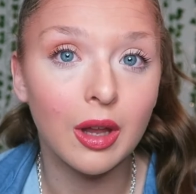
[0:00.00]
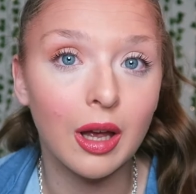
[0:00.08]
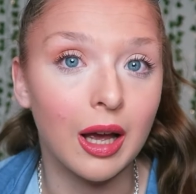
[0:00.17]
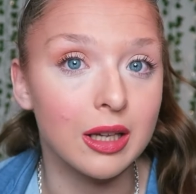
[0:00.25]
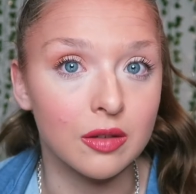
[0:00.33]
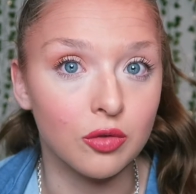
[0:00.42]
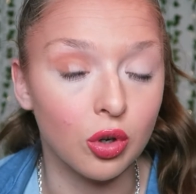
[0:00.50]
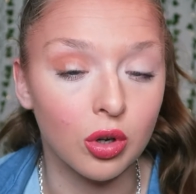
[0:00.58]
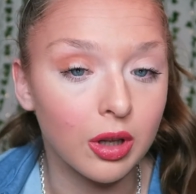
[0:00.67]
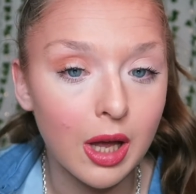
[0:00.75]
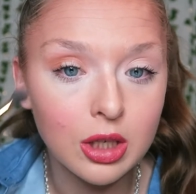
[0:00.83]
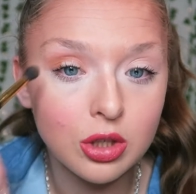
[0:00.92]
As I've not
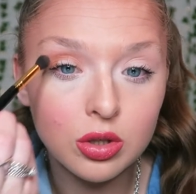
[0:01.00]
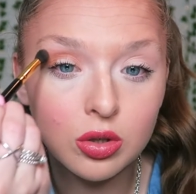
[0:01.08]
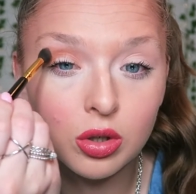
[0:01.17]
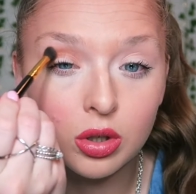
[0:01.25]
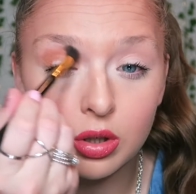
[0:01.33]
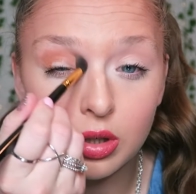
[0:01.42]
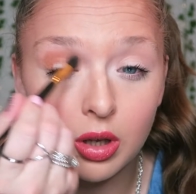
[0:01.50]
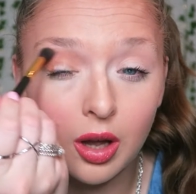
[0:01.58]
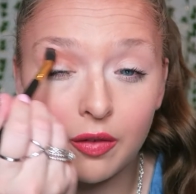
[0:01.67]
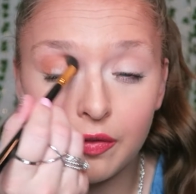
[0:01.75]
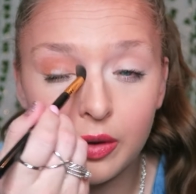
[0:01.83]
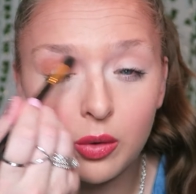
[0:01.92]
got lashes on,
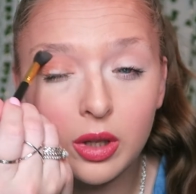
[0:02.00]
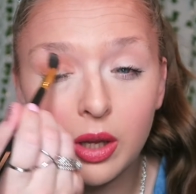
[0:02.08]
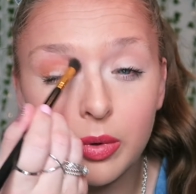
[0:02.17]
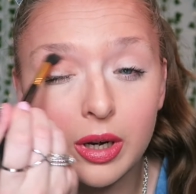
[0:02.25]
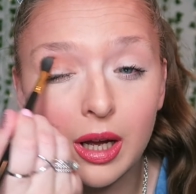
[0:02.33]
I feel like with